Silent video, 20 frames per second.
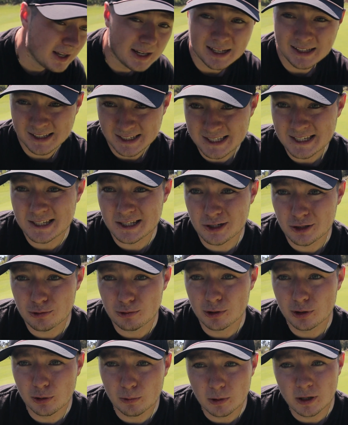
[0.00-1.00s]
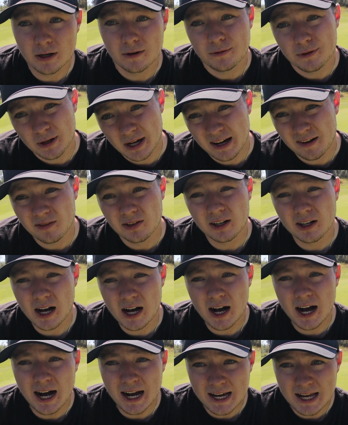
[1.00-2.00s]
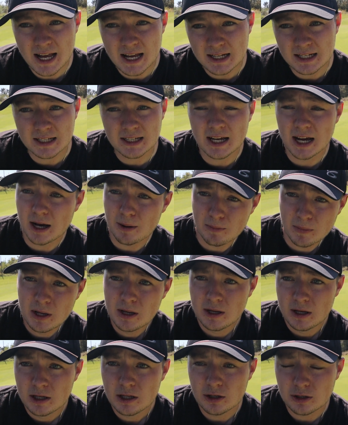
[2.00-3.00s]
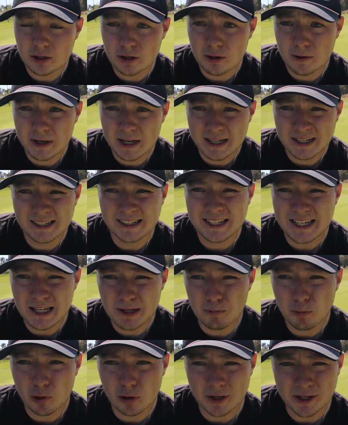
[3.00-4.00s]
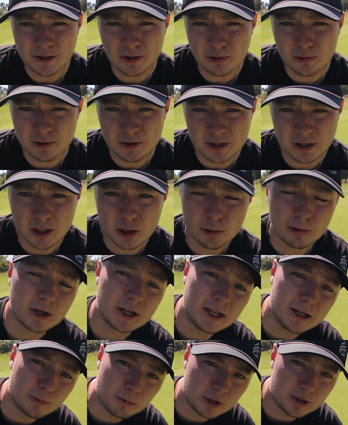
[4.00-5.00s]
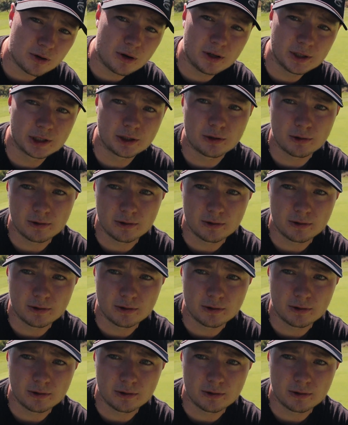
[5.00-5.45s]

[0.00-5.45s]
And this is a drill where if you have a high handicap, you can go ahead and keep working towards lowering it when you're on the